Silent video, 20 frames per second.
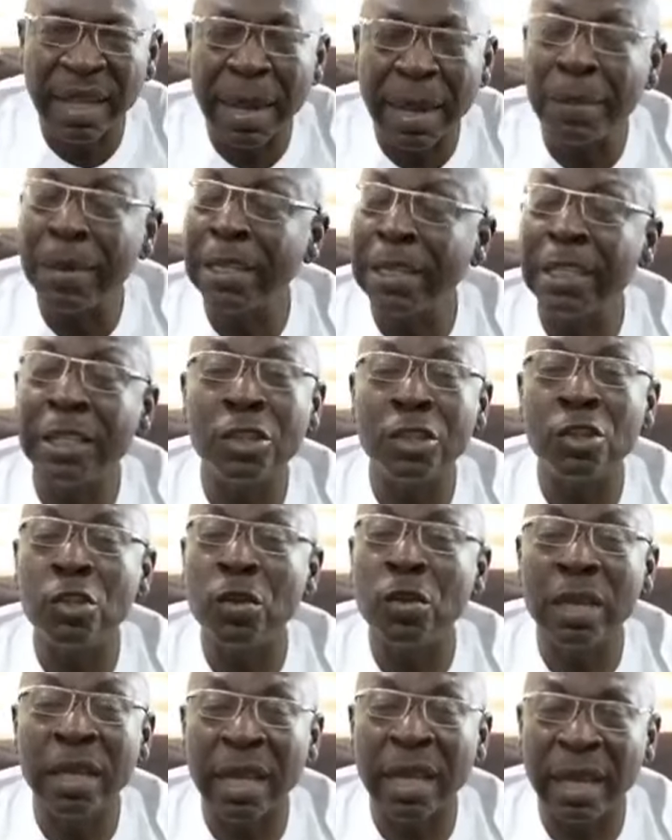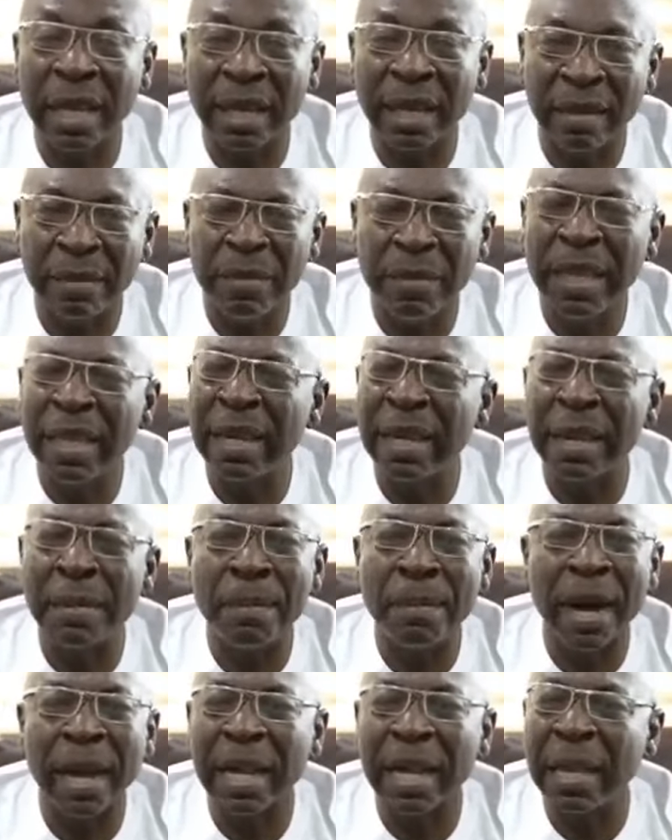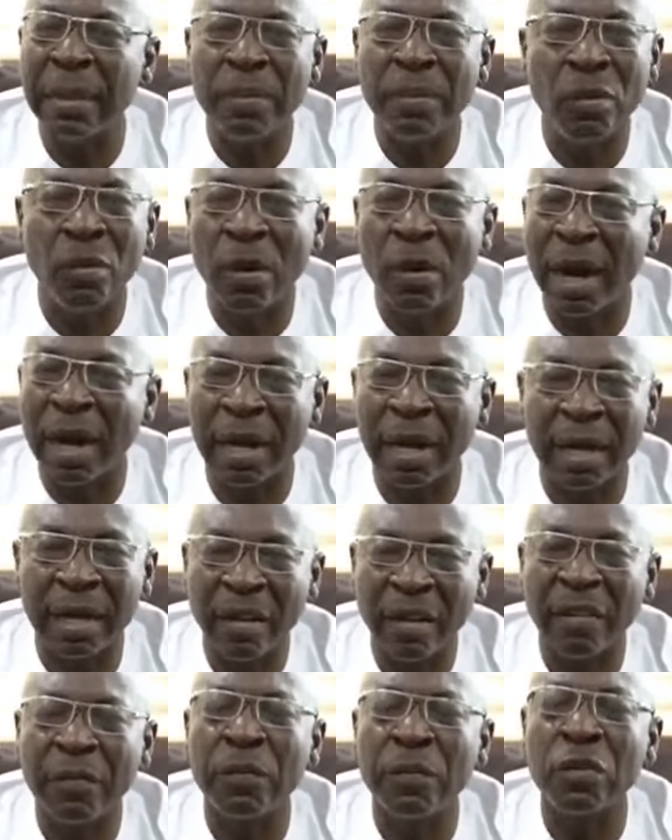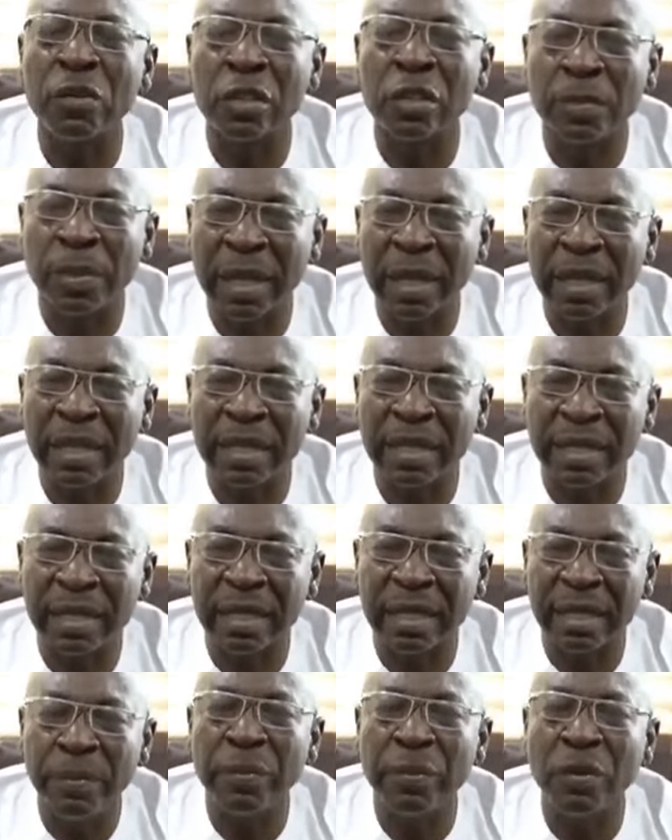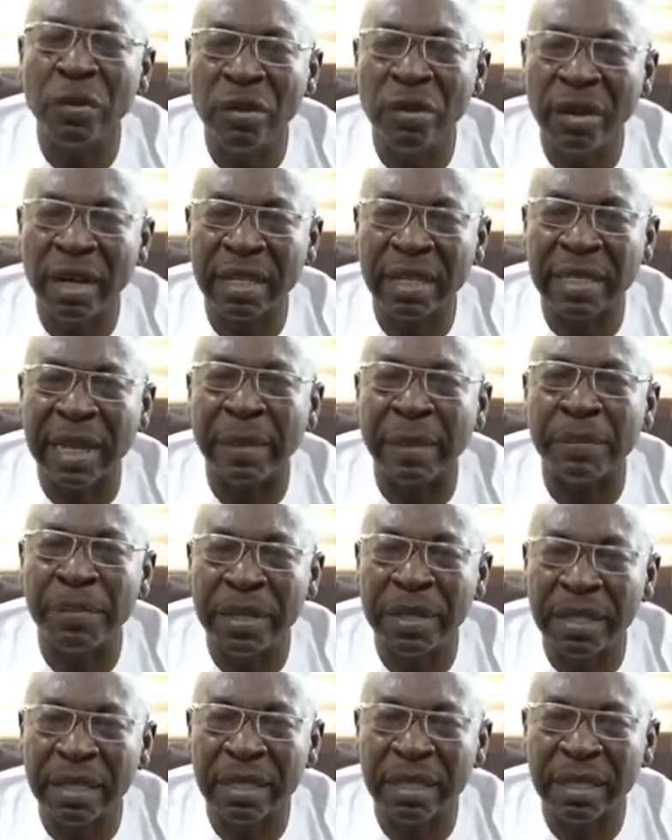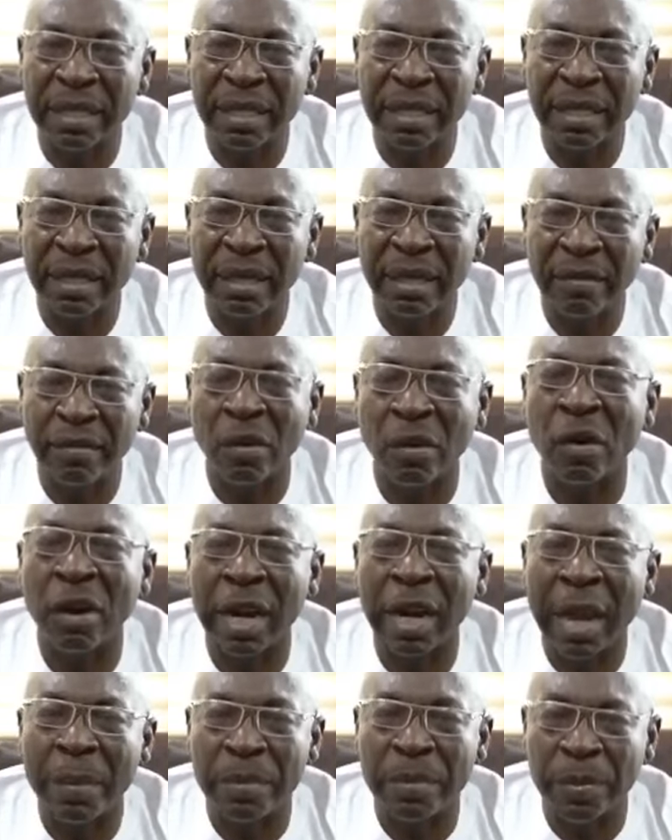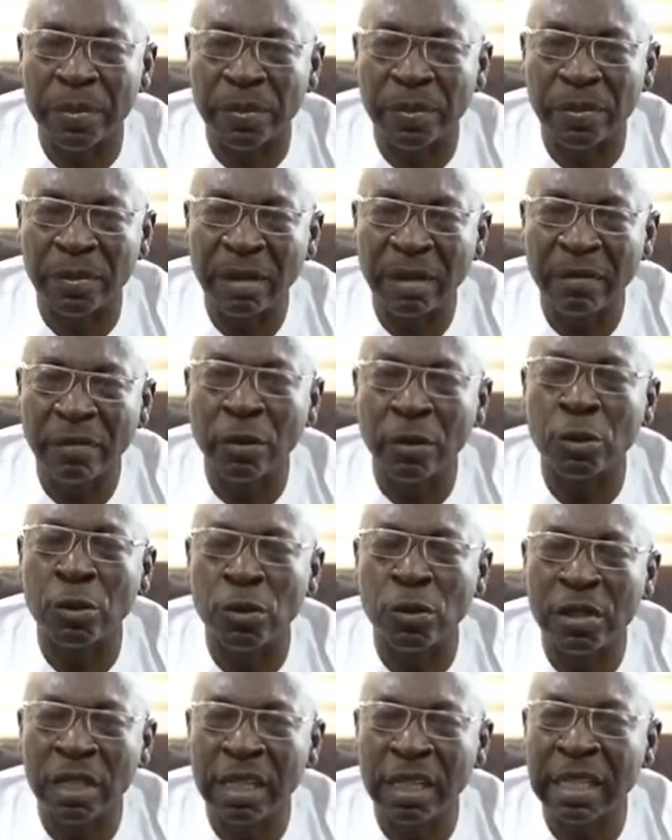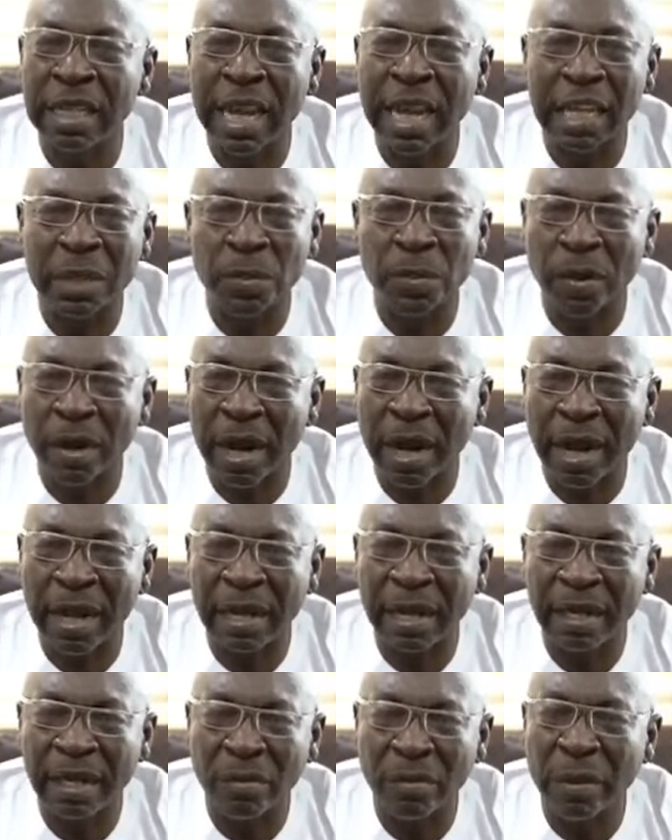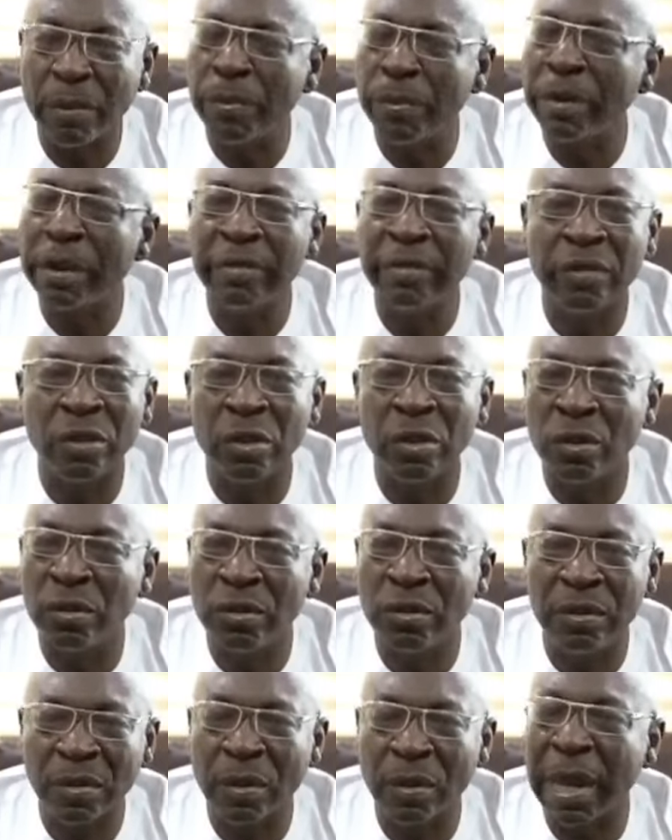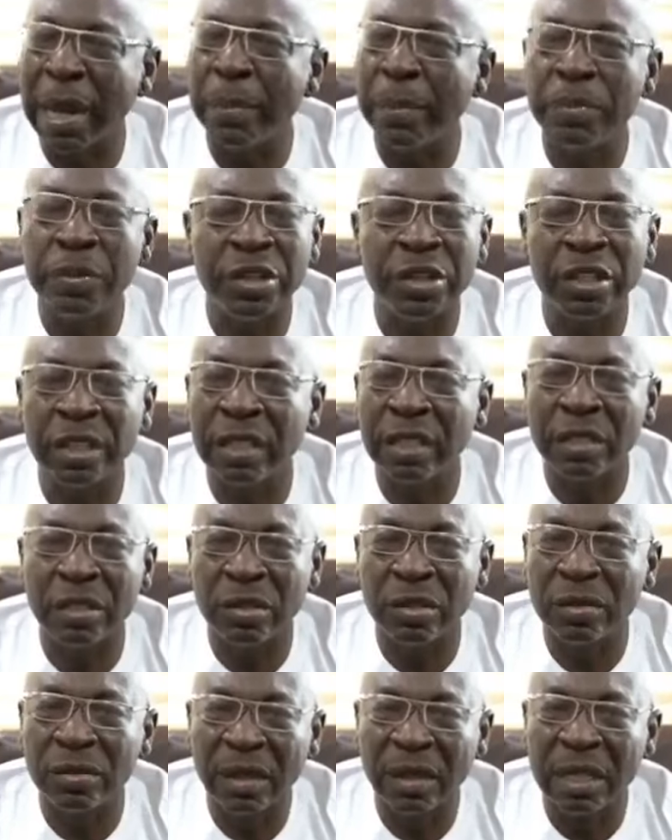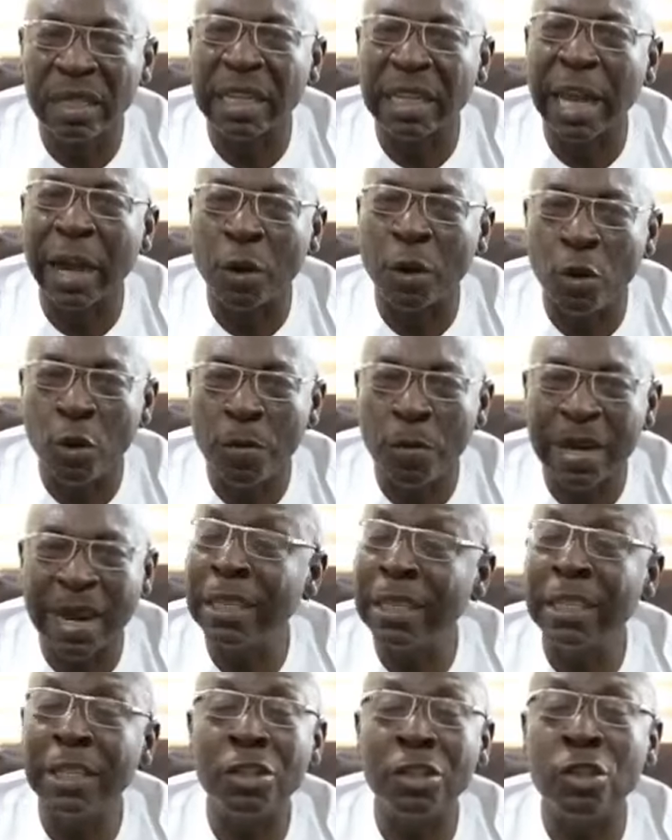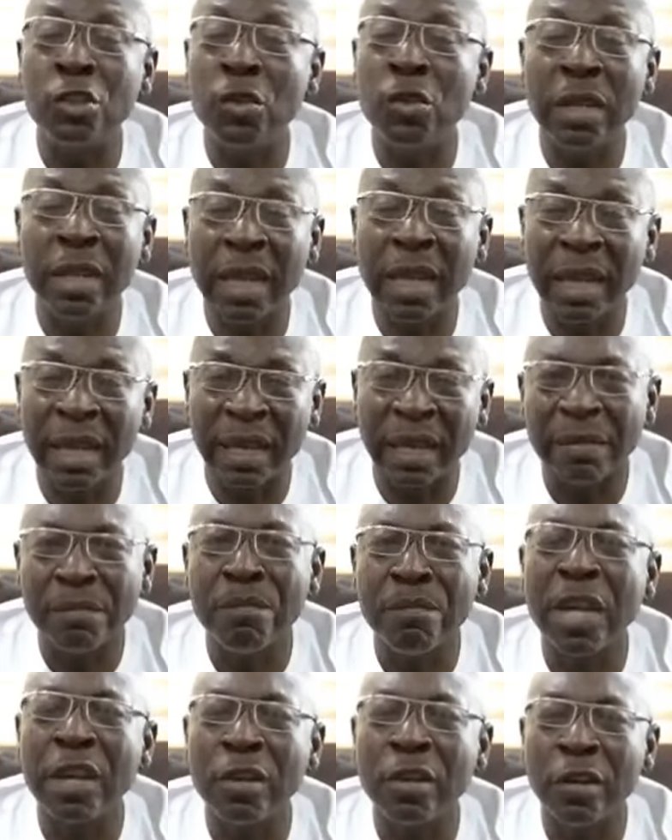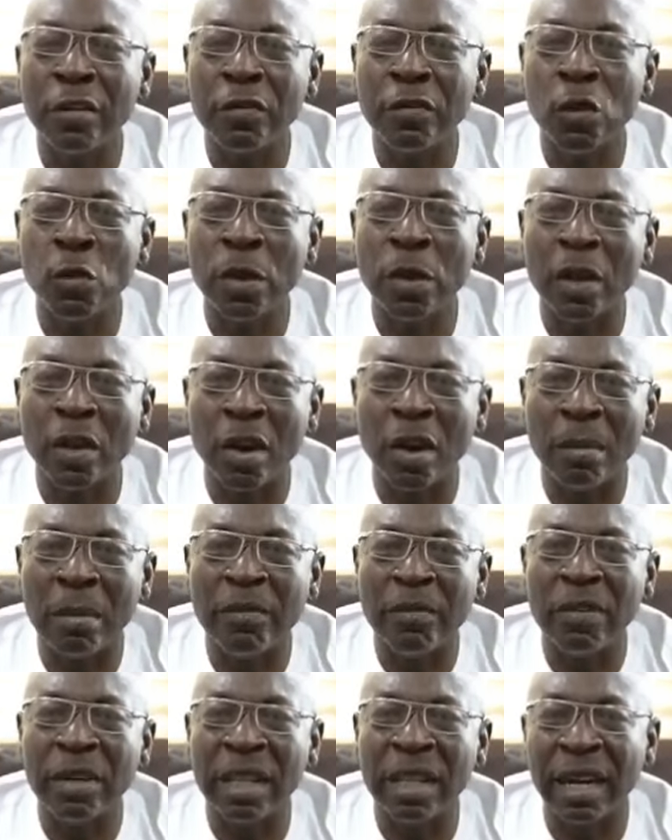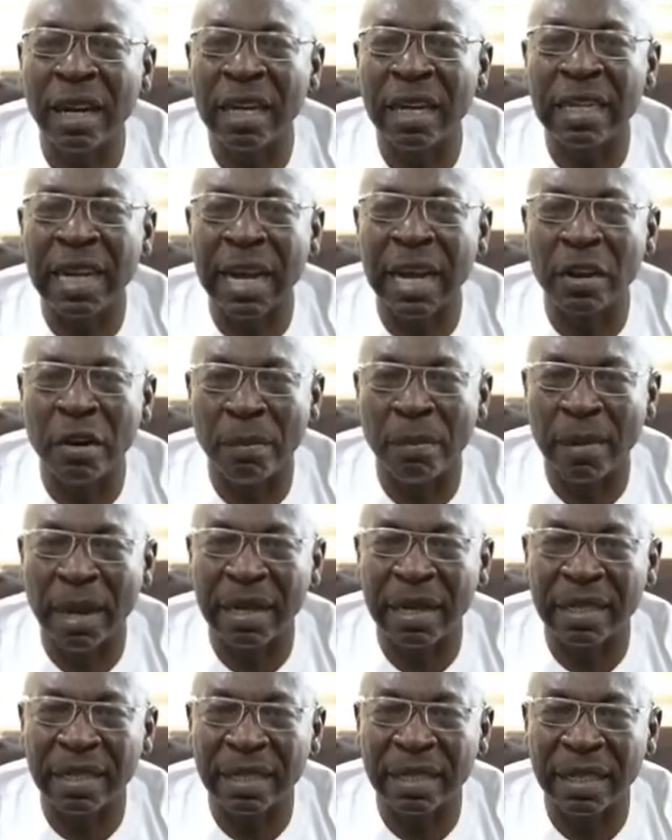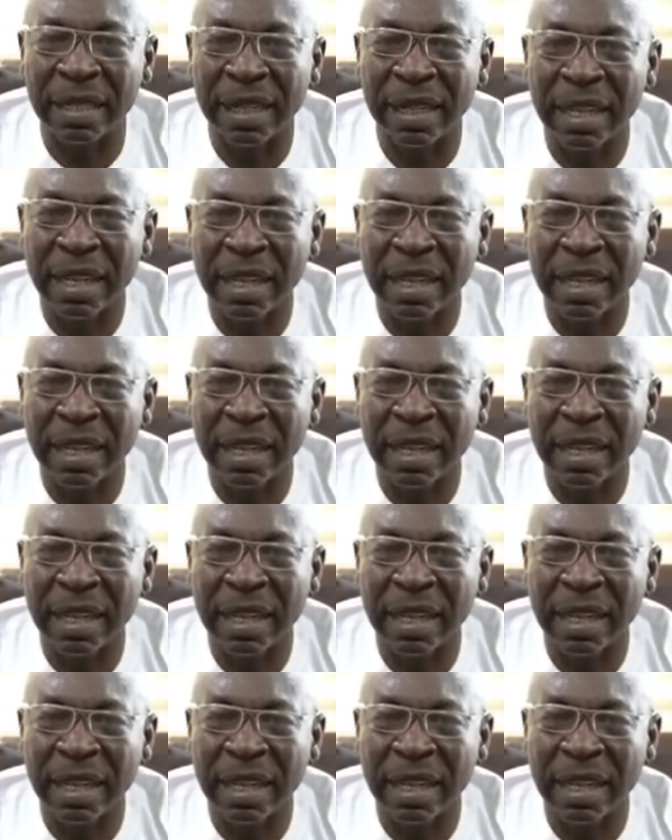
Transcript: And may this new year be a remarkable one of prosperity, progress, and peace for all our people. For those in the diaspora, we pray for you. We appreciate you. It's our hope that this new year, many of you will come even in greater numbers.